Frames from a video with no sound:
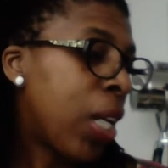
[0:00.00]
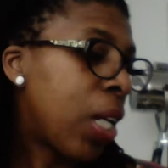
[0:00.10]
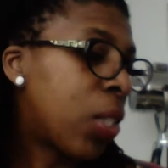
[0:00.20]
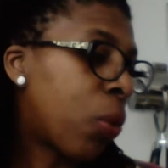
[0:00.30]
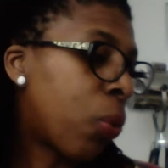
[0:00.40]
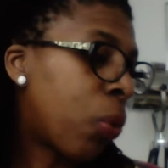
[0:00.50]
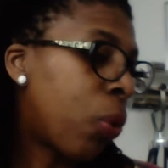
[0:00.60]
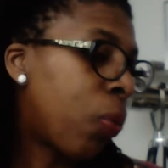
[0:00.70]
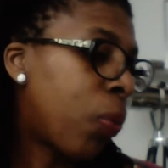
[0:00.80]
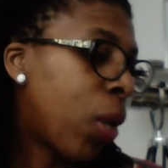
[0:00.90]
is the
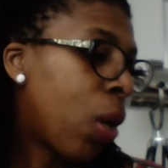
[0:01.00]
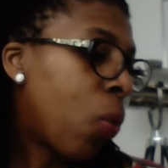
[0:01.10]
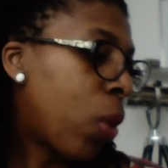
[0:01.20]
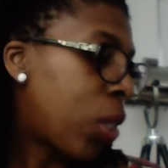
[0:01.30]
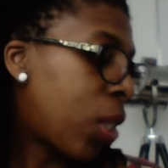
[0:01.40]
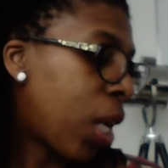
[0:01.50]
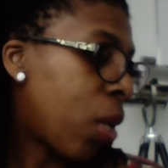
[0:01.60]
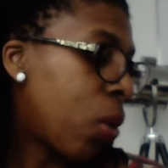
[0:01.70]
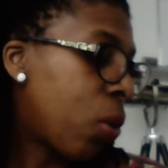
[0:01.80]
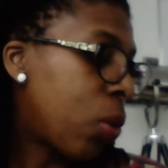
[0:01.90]
room which they
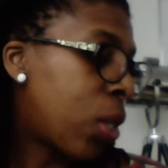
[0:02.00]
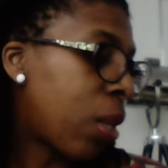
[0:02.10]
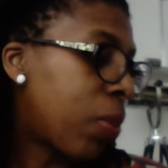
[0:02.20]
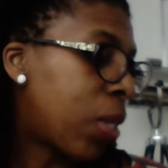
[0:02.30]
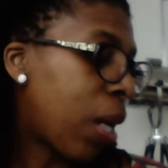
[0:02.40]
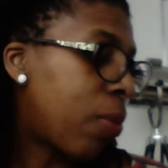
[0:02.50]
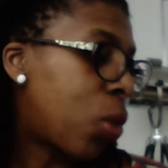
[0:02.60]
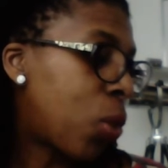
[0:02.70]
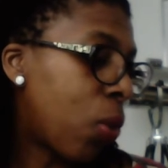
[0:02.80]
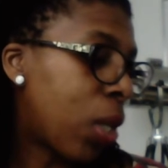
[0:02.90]
use sometimes
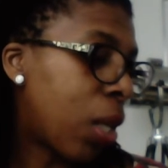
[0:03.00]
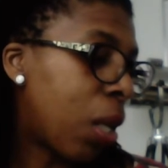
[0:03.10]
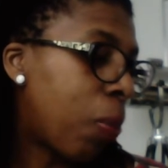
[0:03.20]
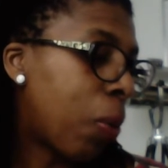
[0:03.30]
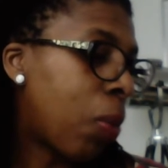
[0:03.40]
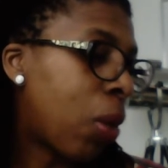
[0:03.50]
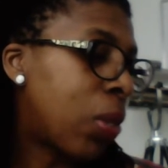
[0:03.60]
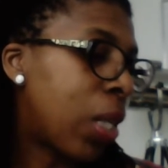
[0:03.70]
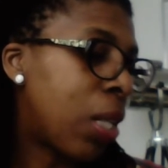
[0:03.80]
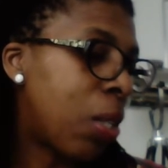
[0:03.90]
jointly but
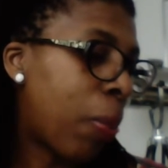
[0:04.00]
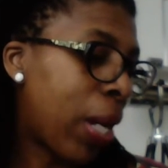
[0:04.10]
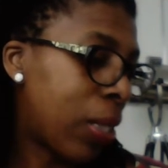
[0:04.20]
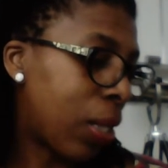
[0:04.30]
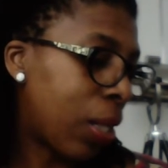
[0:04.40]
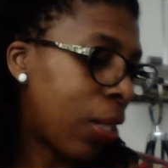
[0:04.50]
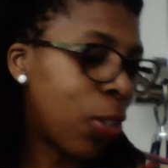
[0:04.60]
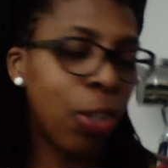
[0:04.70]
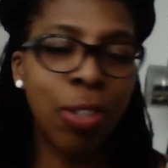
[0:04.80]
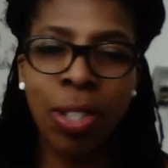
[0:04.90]
mostly independently.
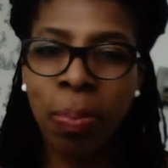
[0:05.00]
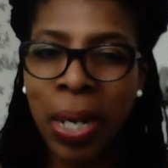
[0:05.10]
So just